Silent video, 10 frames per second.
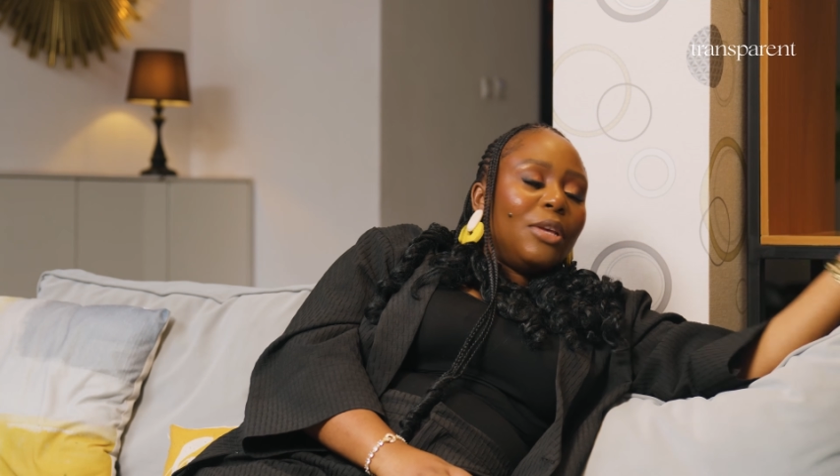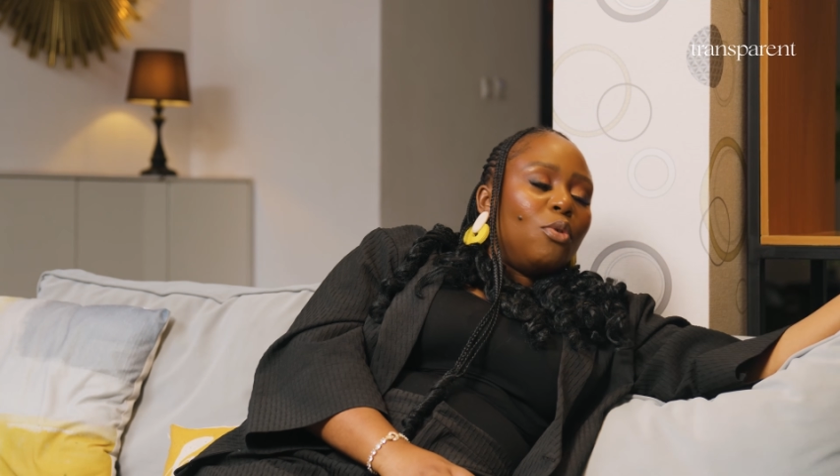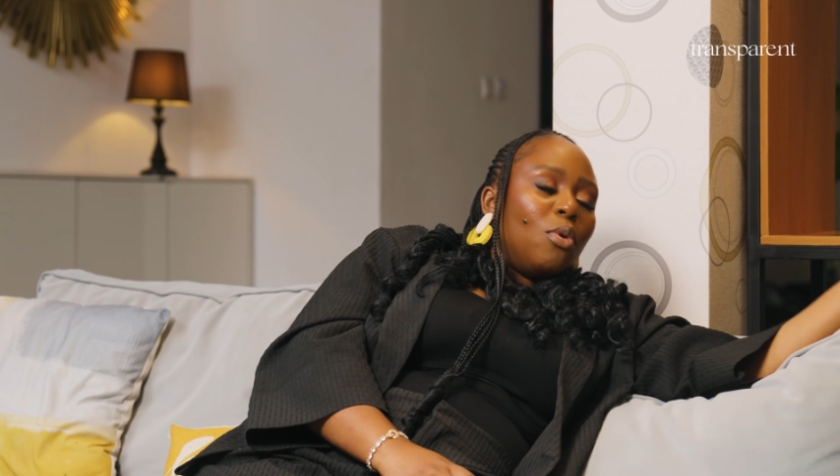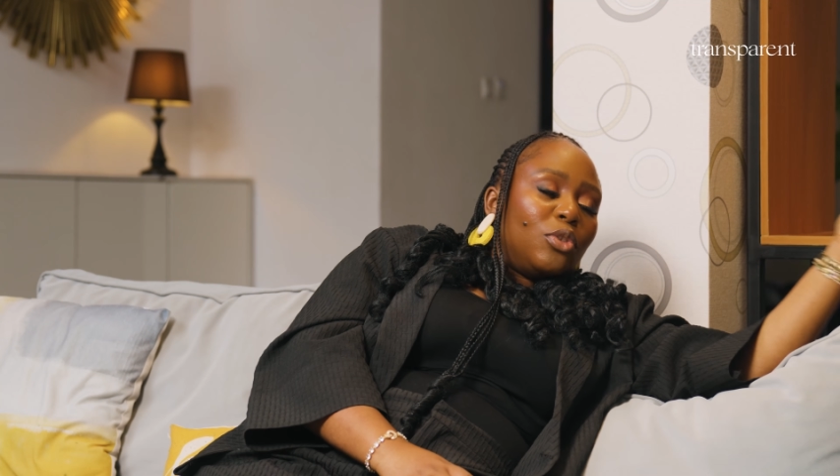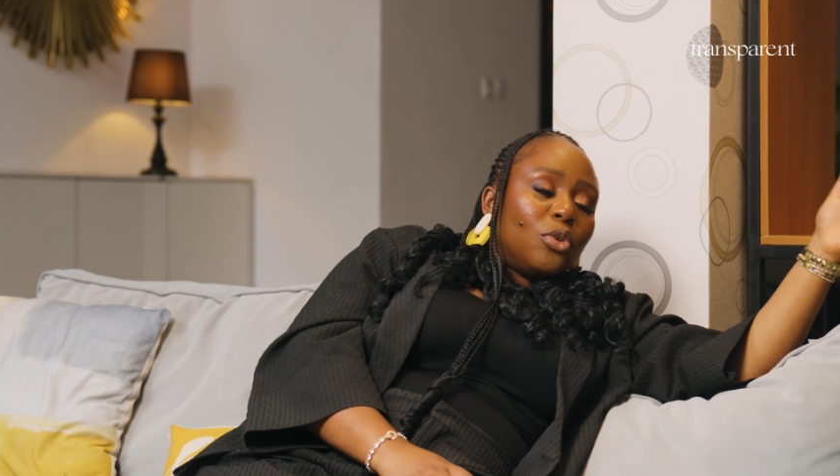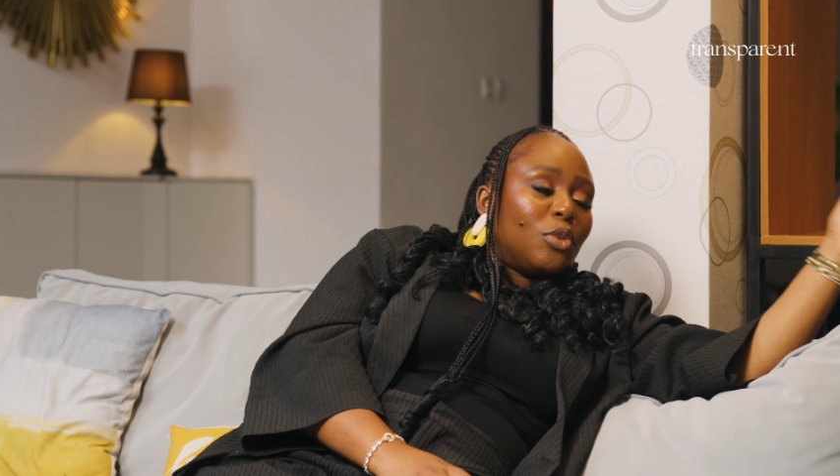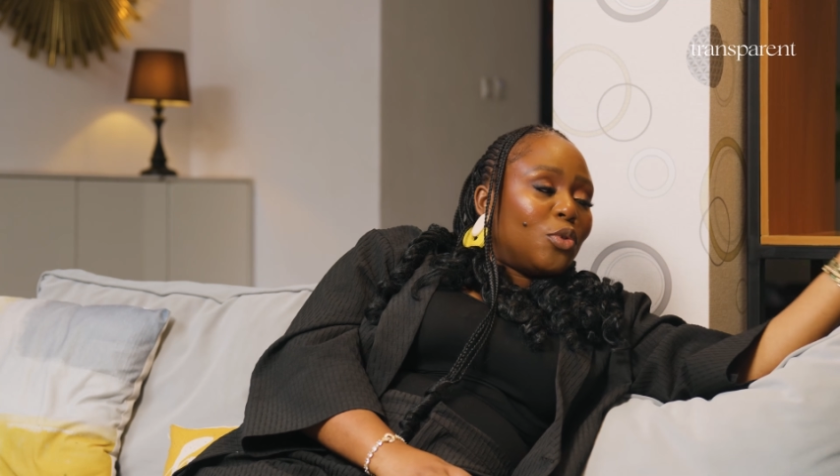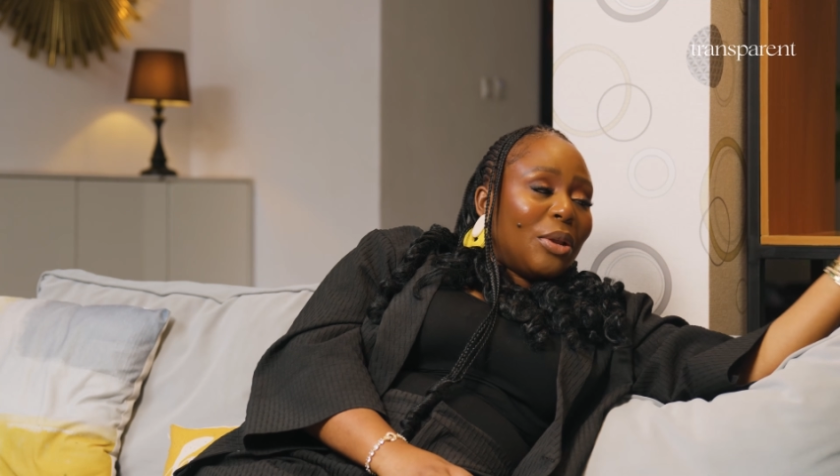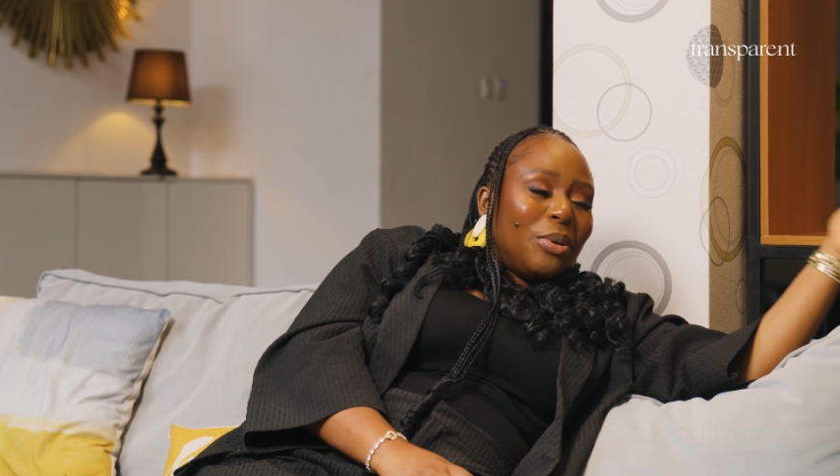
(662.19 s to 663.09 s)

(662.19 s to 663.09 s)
you or talk to you.